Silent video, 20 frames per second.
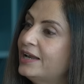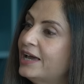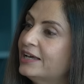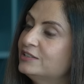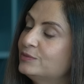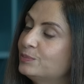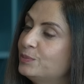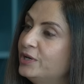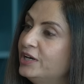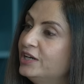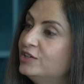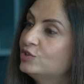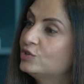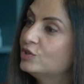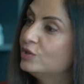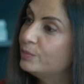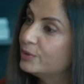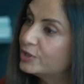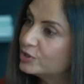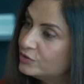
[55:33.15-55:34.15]

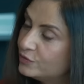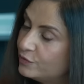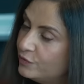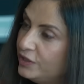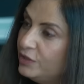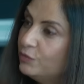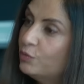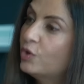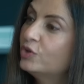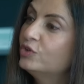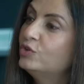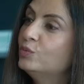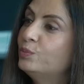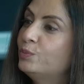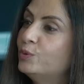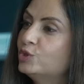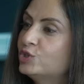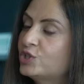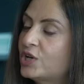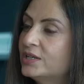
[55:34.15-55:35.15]
aspirational because we want to
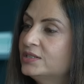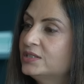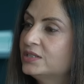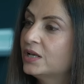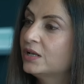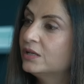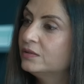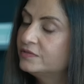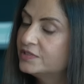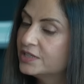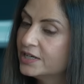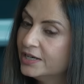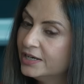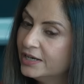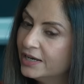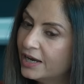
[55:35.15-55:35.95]
push ourselves